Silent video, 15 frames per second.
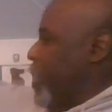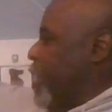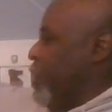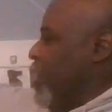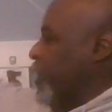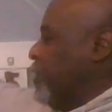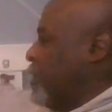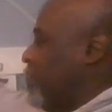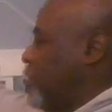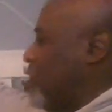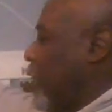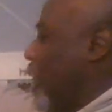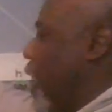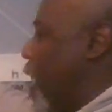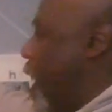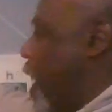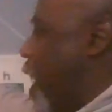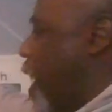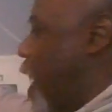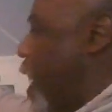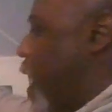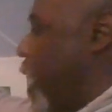and then
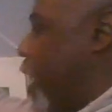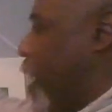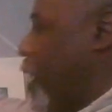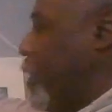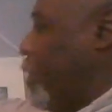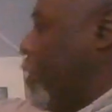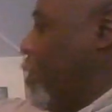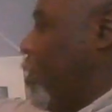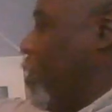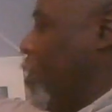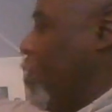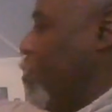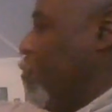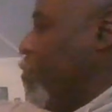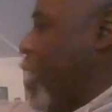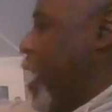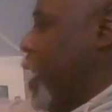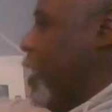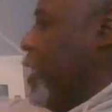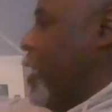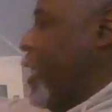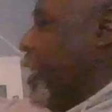slide
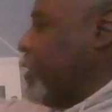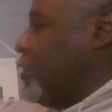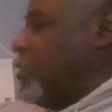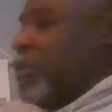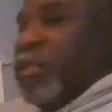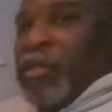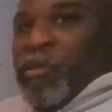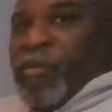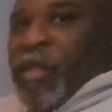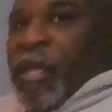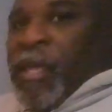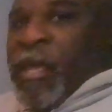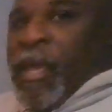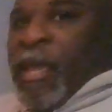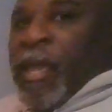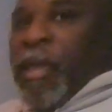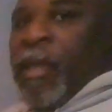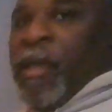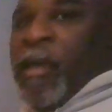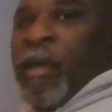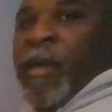right next to the king.